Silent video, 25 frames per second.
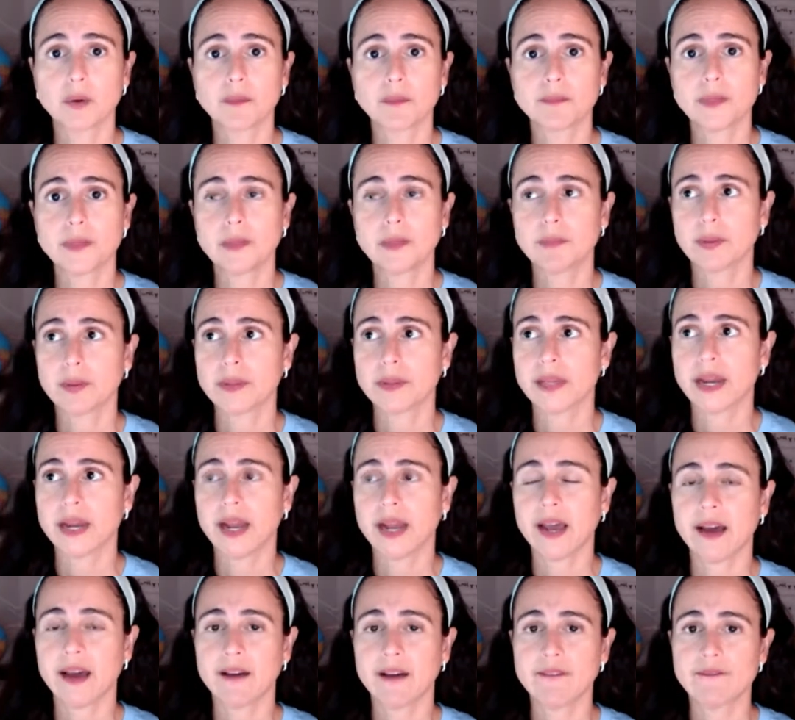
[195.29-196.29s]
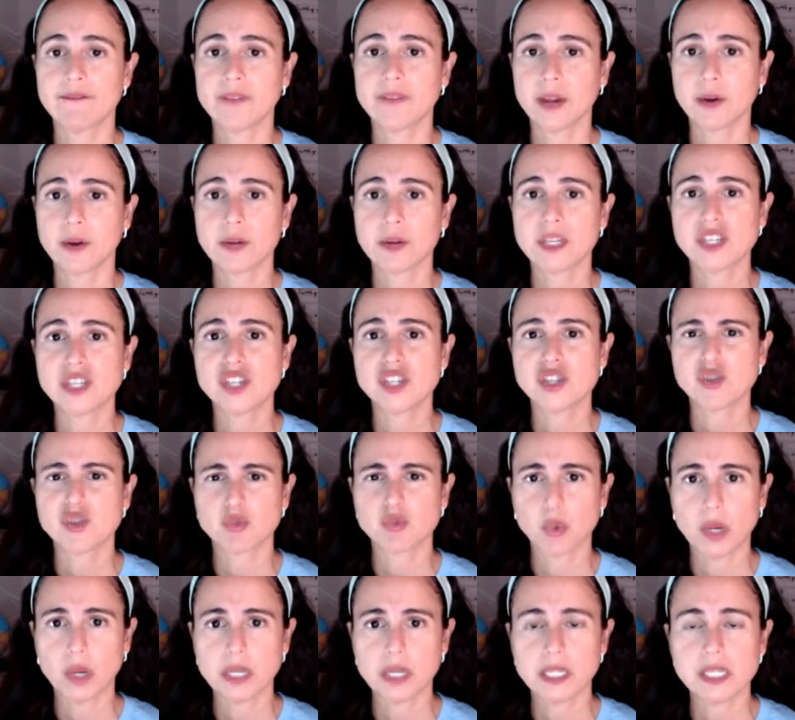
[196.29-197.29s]
people that have very
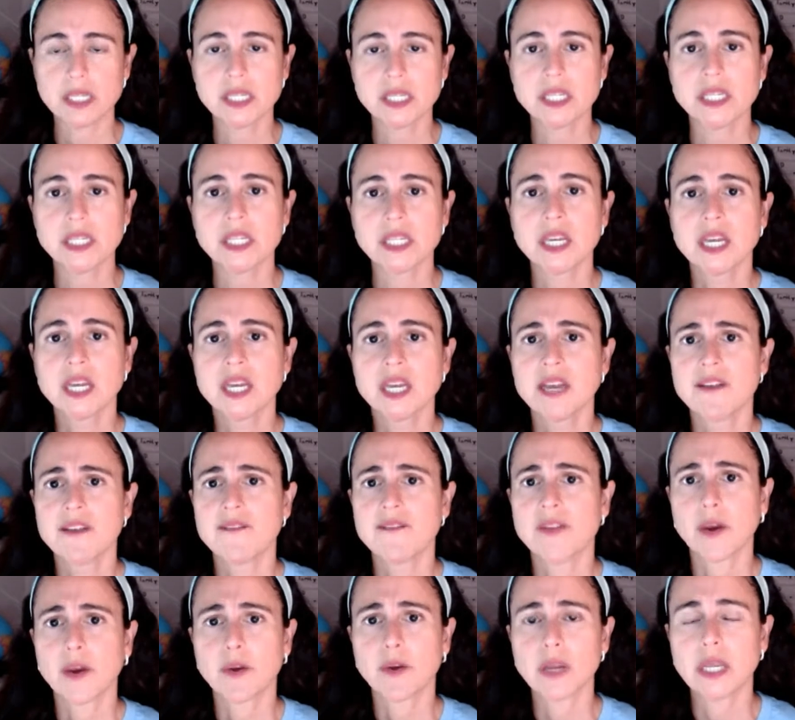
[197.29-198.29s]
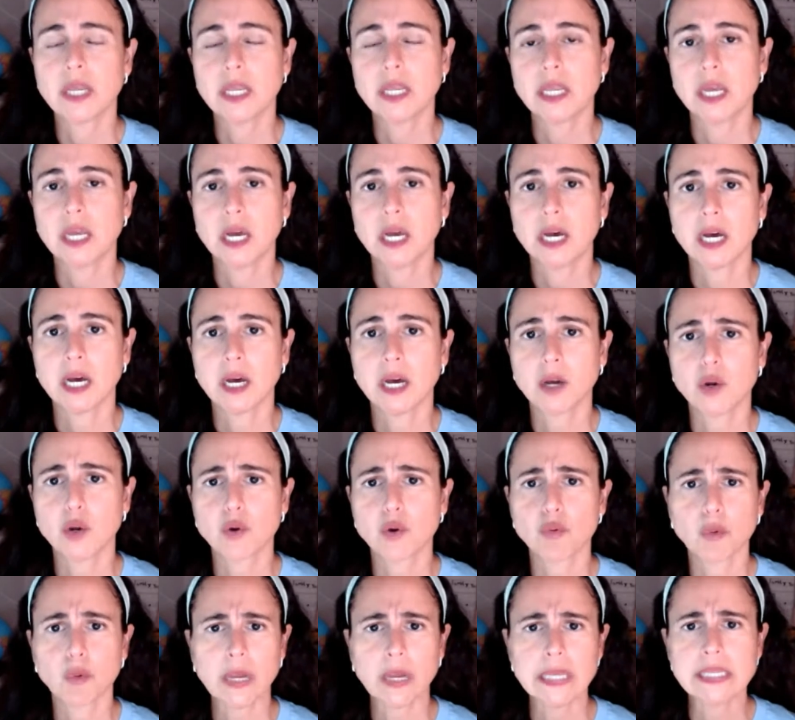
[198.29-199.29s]
strenuous, very
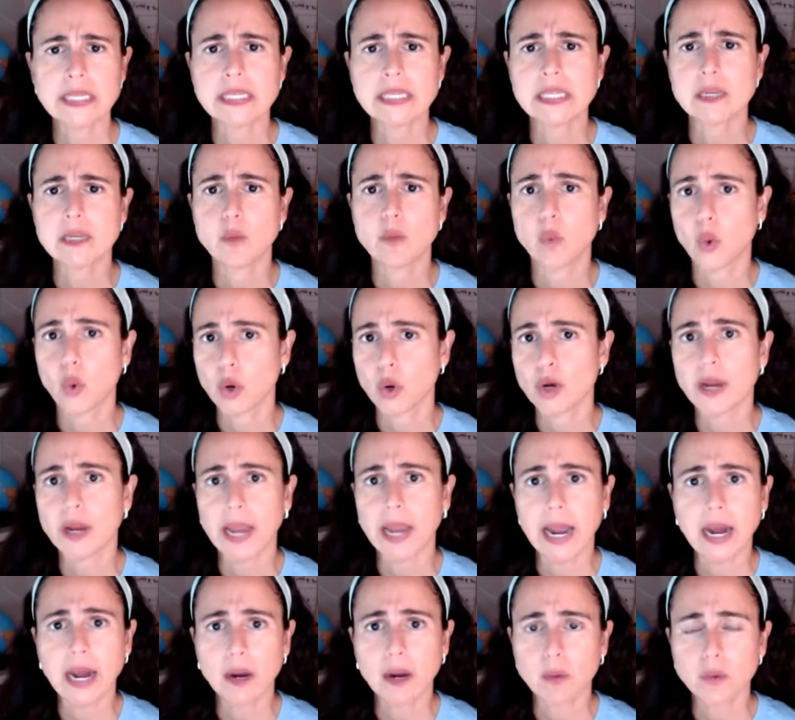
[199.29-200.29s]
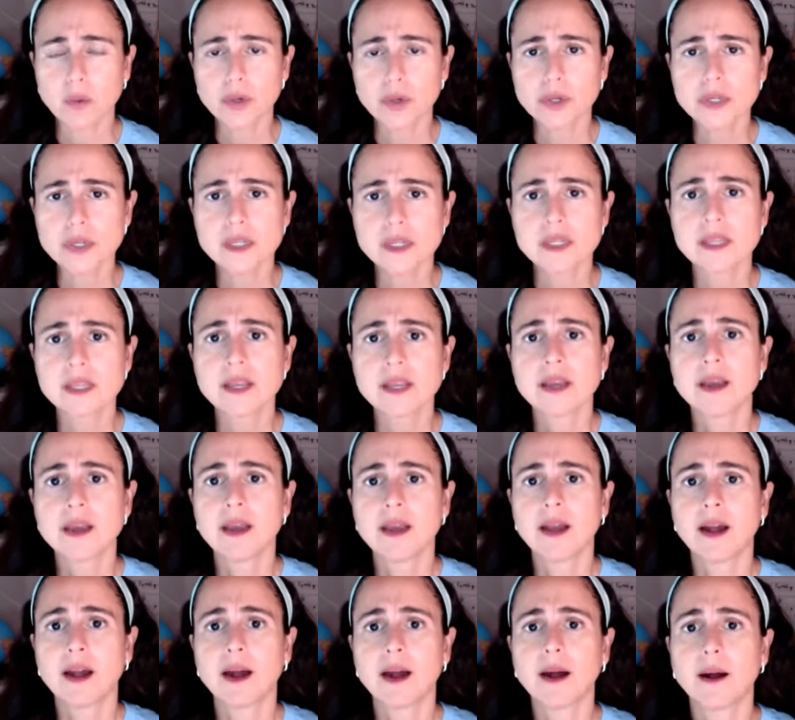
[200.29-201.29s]
crazy work hours,
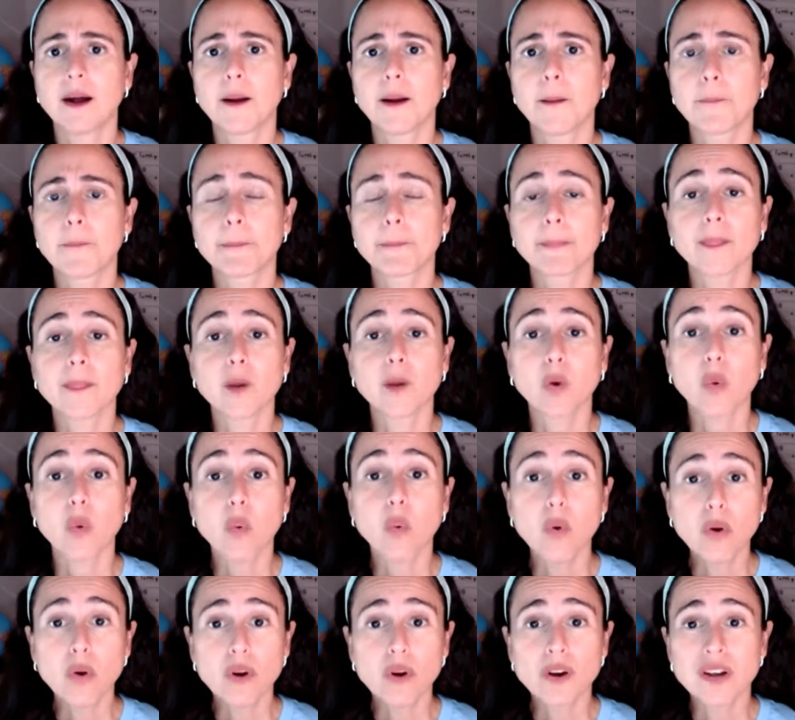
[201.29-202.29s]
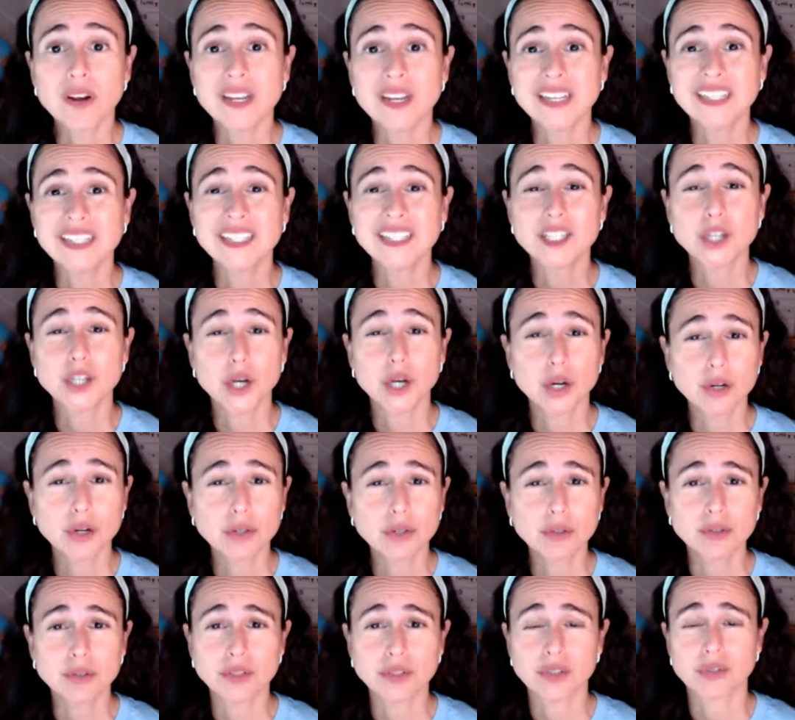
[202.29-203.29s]
or
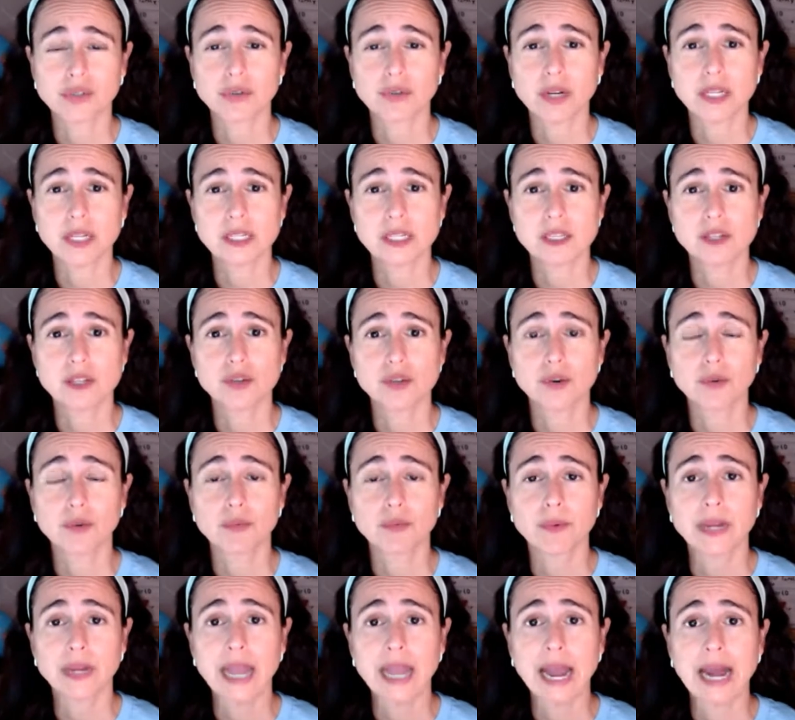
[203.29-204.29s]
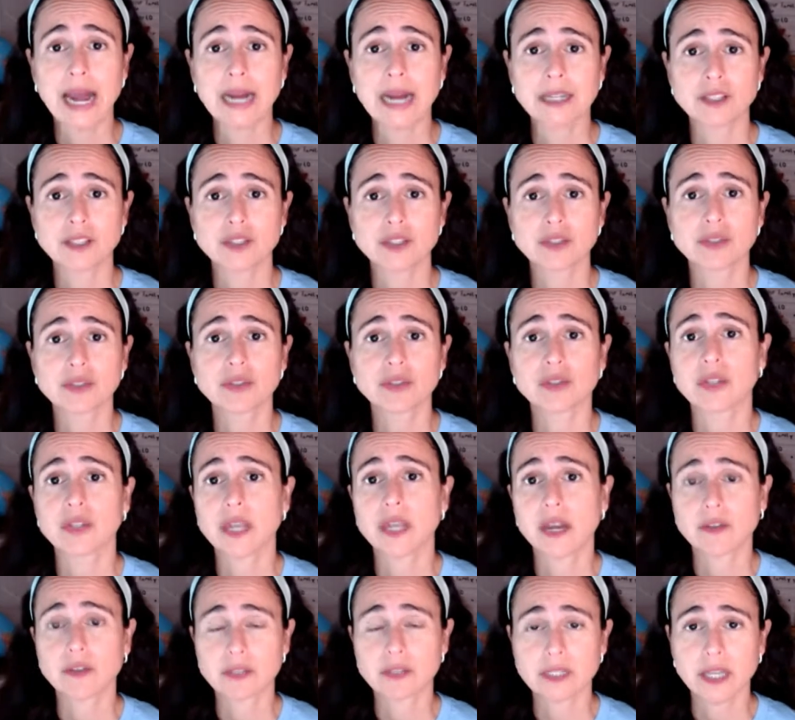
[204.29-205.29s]
internal stress, your reaction to the
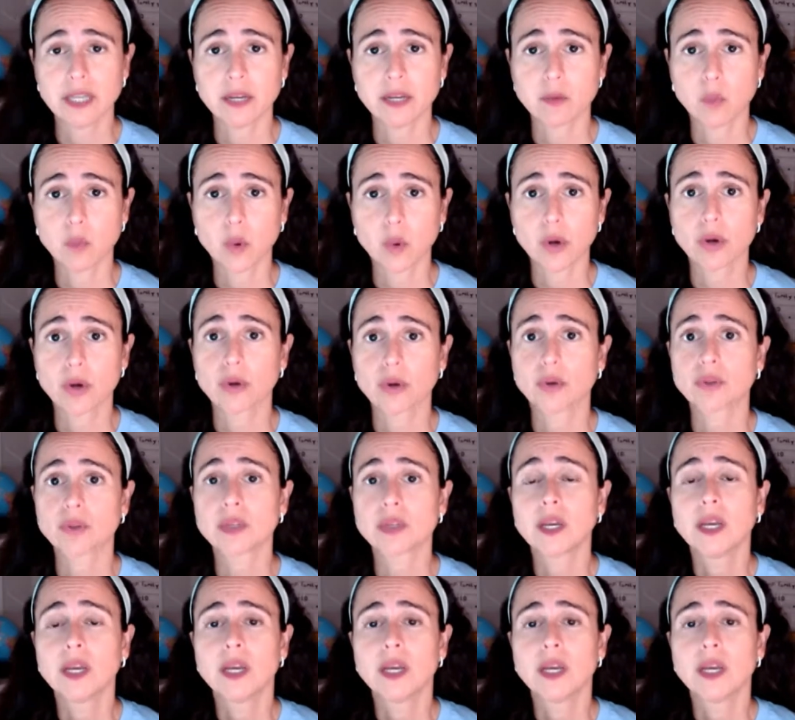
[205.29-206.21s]
outside world.